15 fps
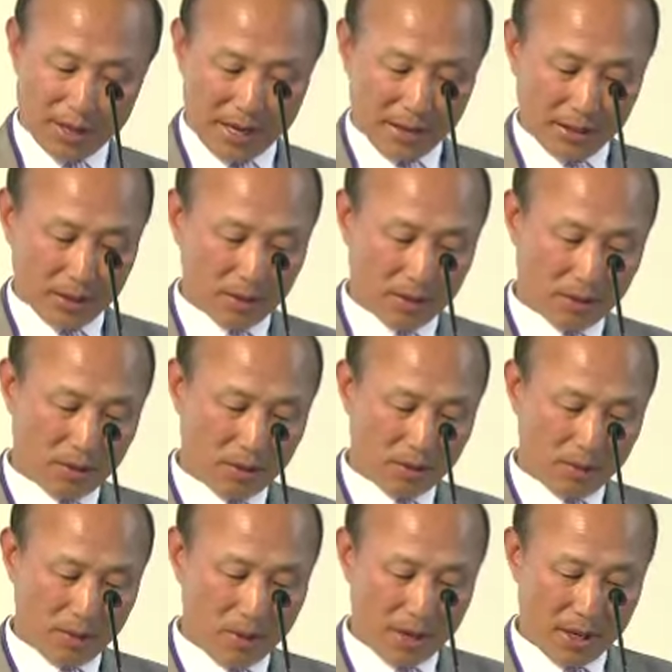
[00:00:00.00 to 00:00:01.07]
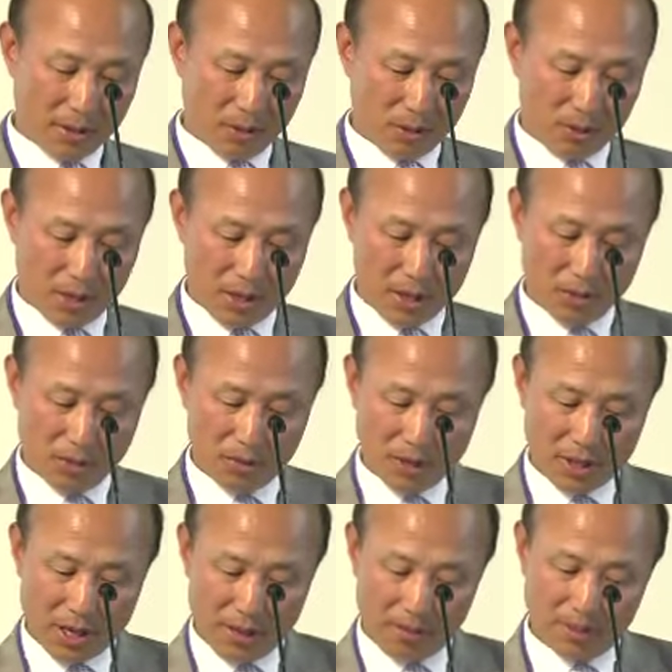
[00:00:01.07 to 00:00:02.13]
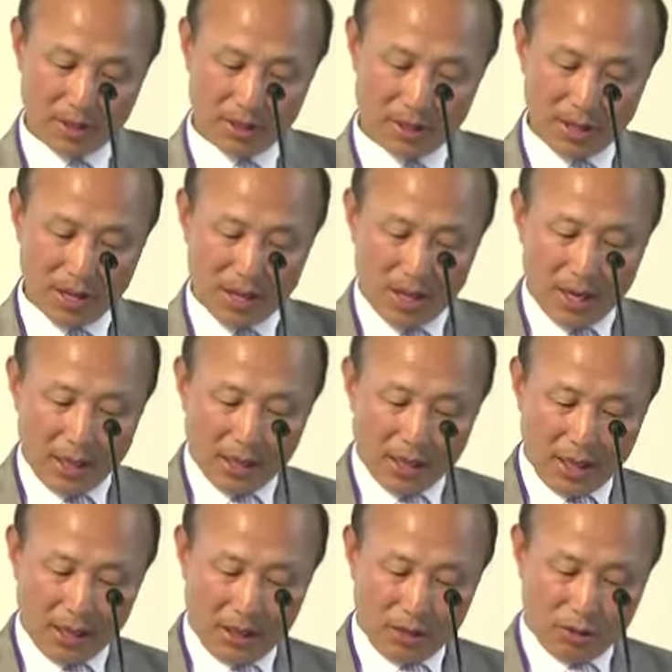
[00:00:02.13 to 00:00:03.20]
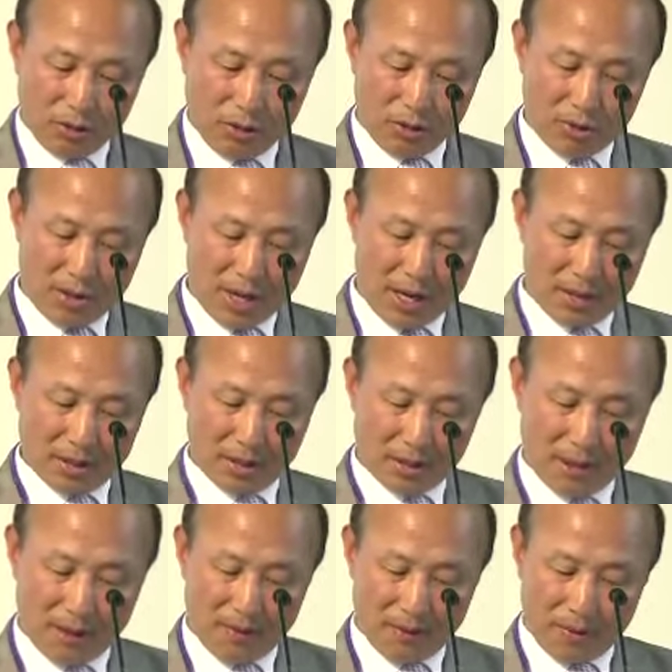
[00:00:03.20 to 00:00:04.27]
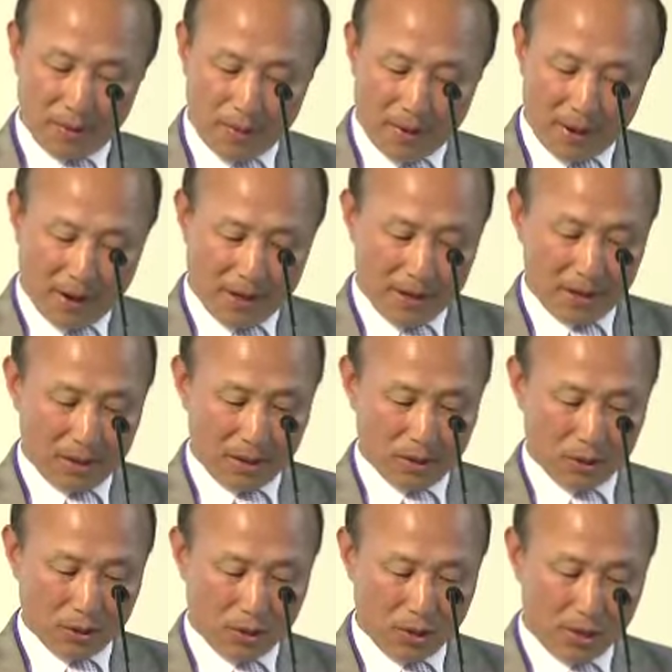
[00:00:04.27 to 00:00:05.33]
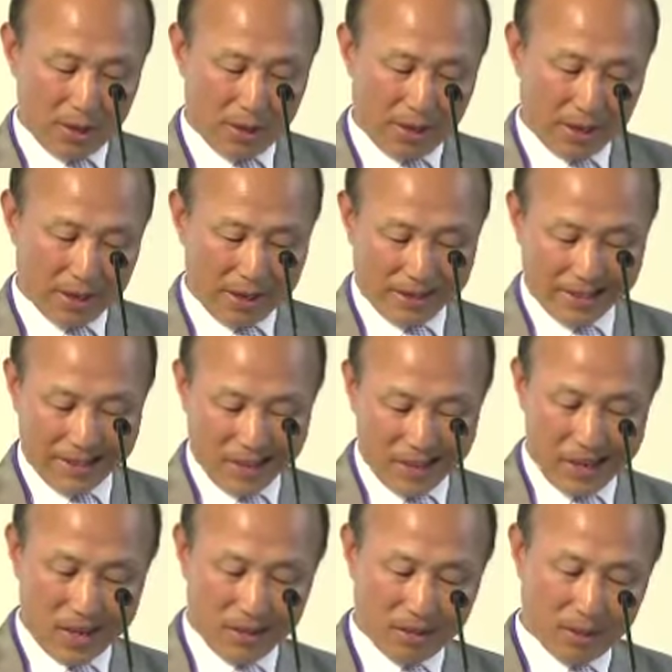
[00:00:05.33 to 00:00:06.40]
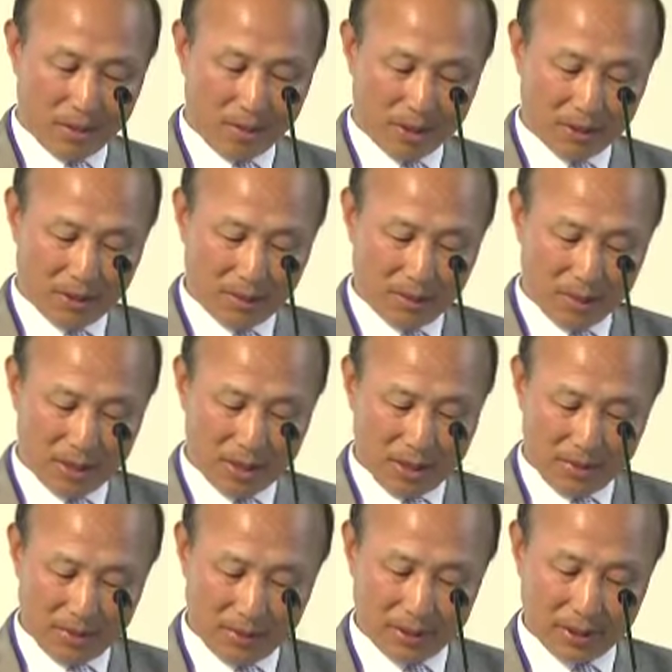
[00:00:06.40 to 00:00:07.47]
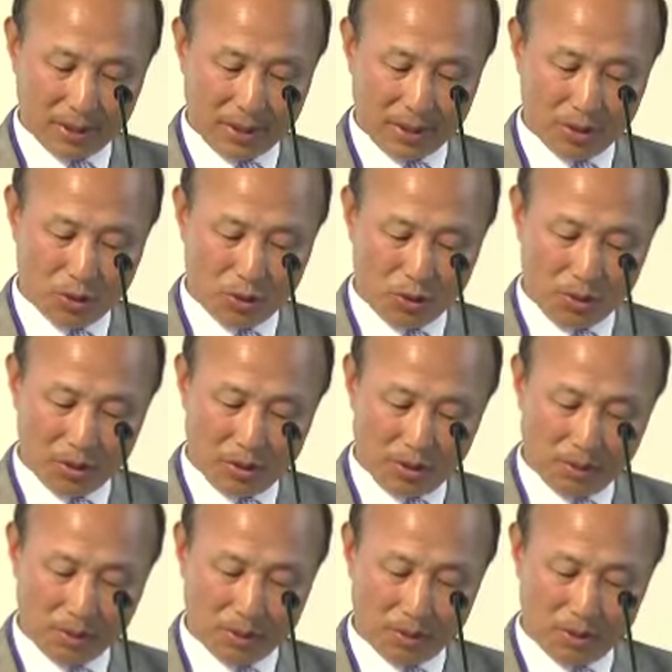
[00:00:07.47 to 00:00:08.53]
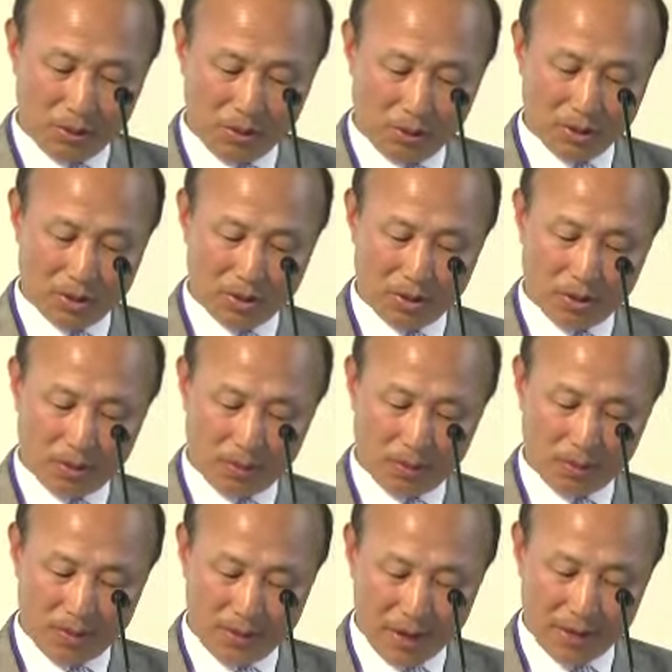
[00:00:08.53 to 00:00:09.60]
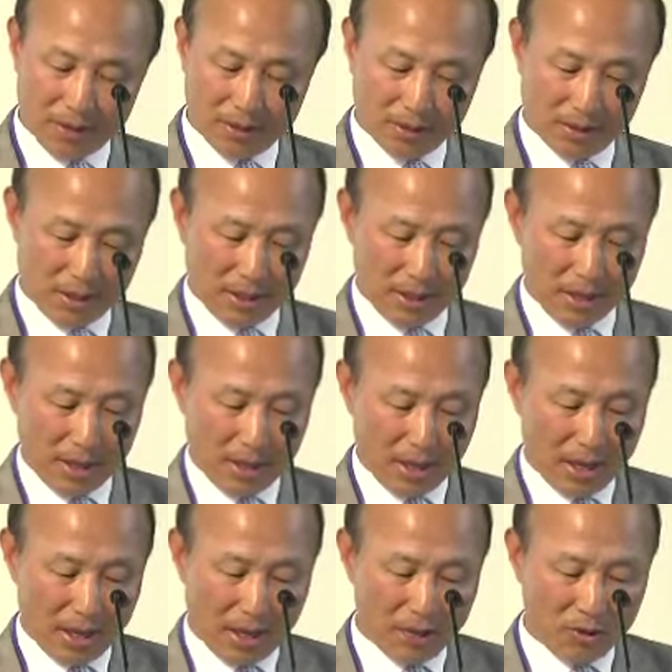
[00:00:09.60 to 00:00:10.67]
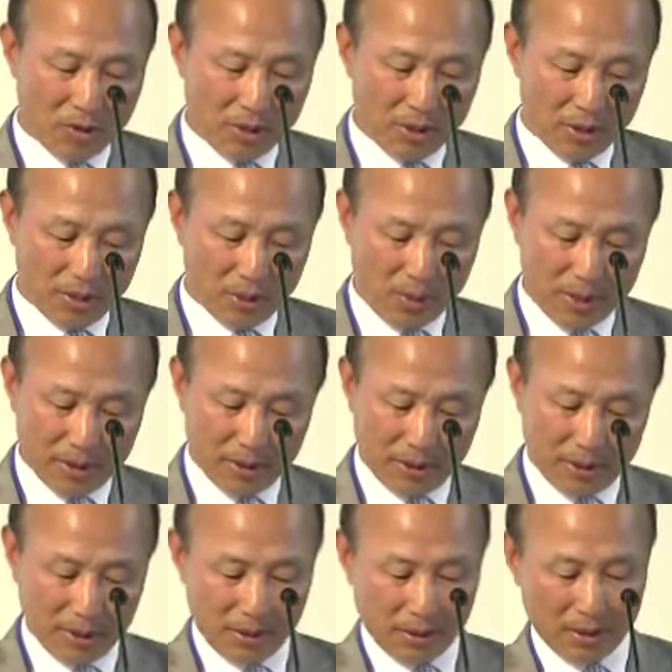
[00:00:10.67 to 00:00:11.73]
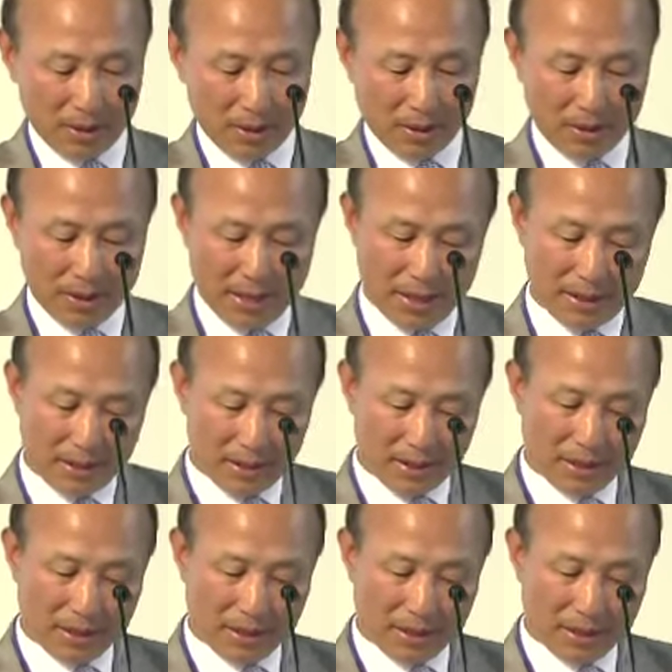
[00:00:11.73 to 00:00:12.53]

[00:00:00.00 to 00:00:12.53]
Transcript: site to play social network games. They need to create their profile, share details about themselves, and join groups of users or players. As one respondent said,